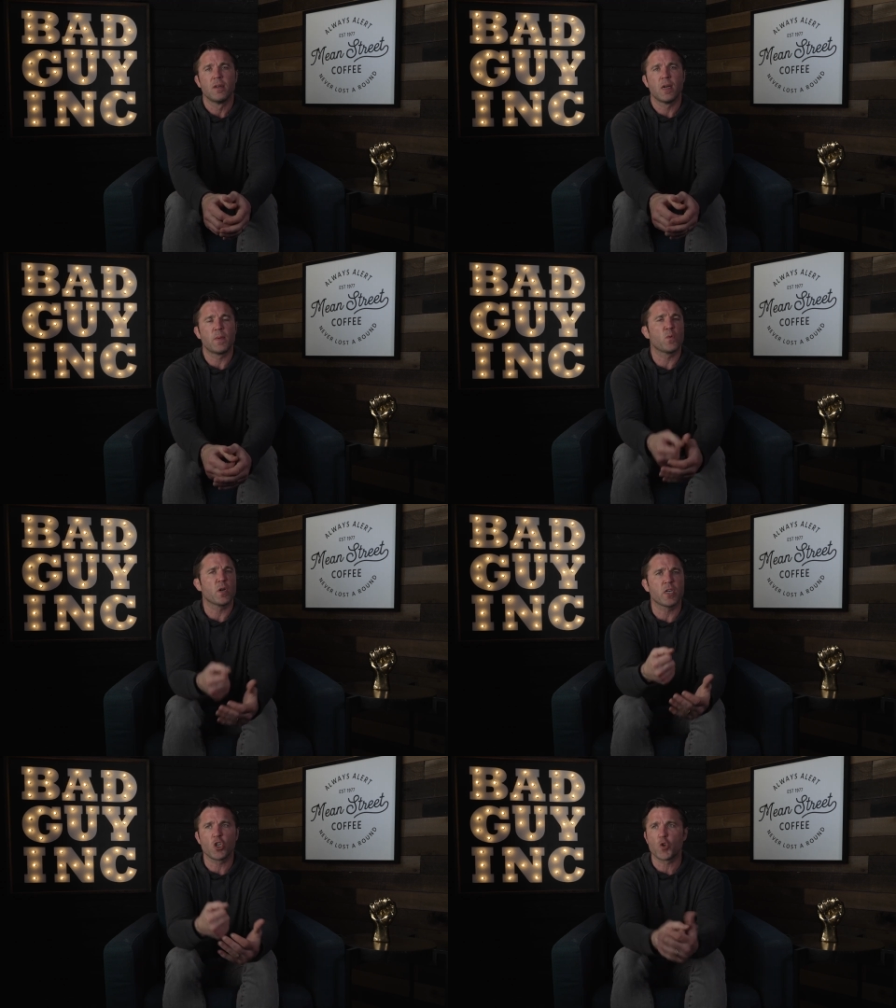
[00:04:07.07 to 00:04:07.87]
I'm going to
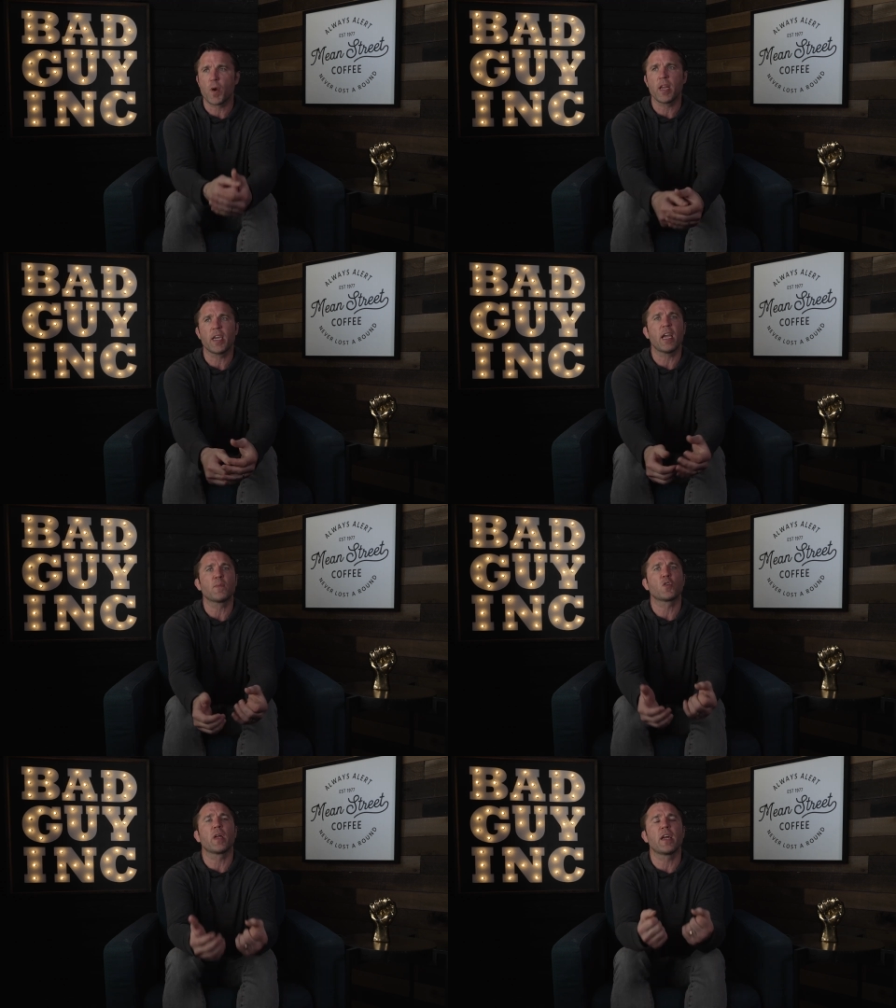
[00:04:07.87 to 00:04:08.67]
work in training
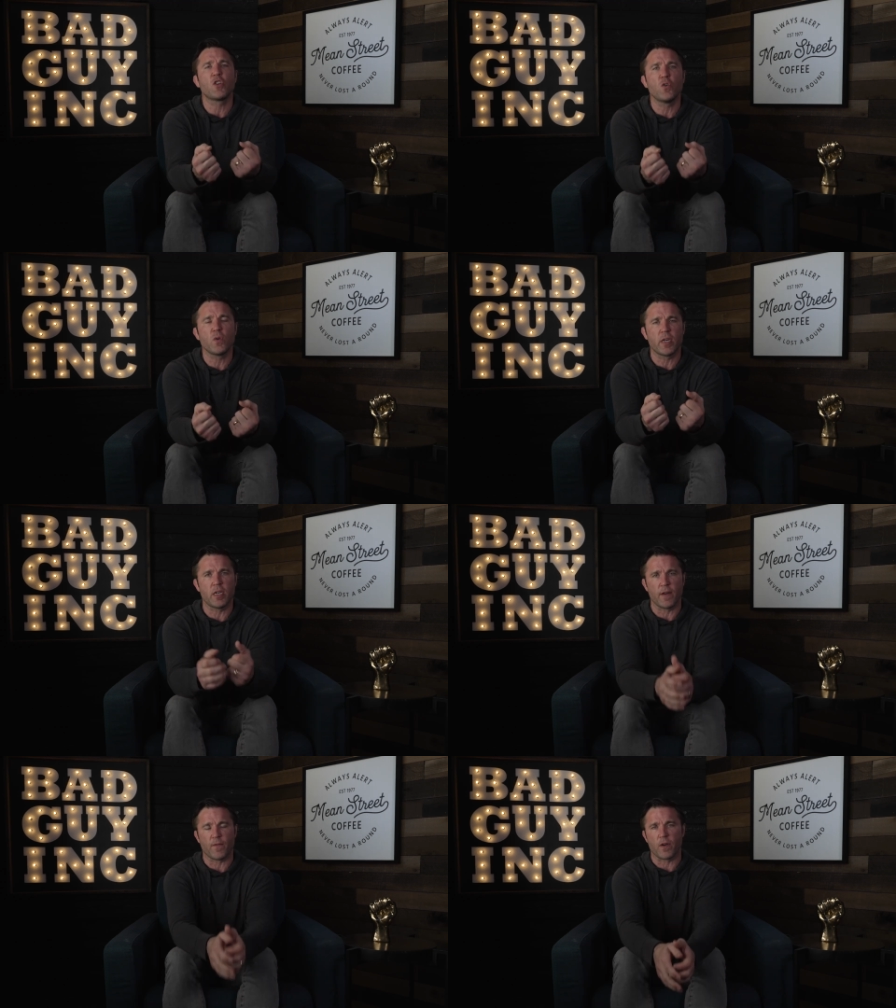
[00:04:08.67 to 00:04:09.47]
camp so that I do get a
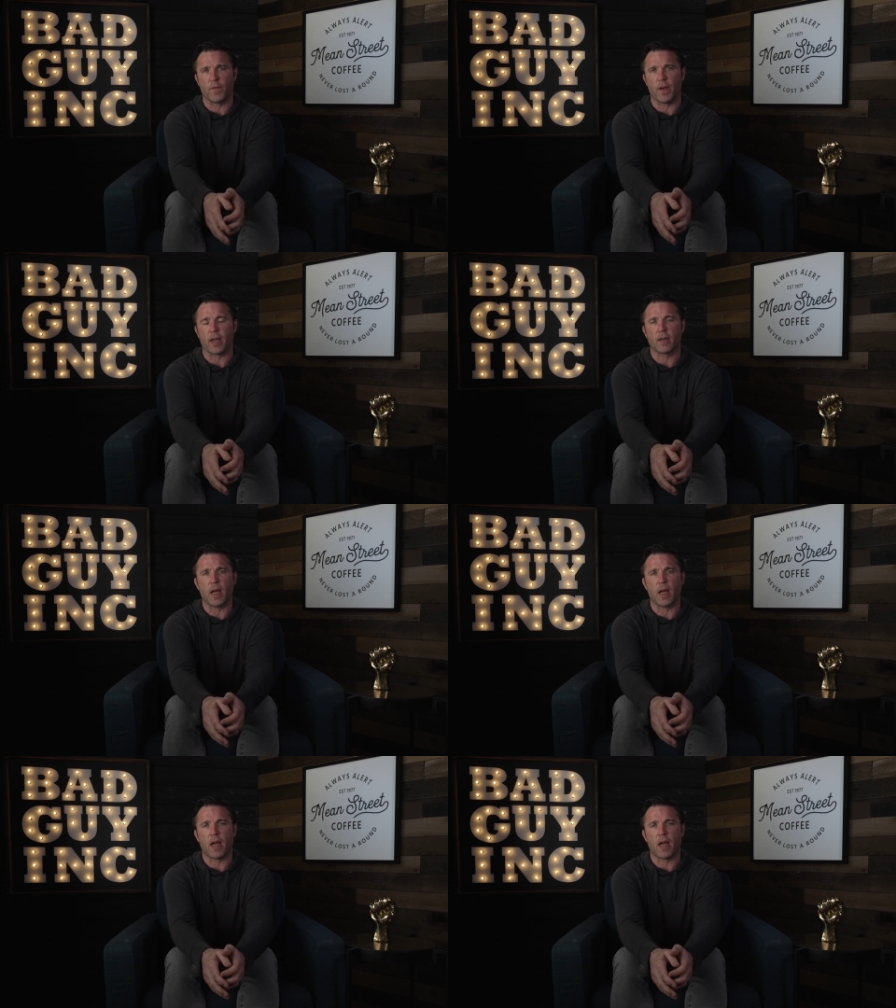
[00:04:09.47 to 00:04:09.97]
different effect.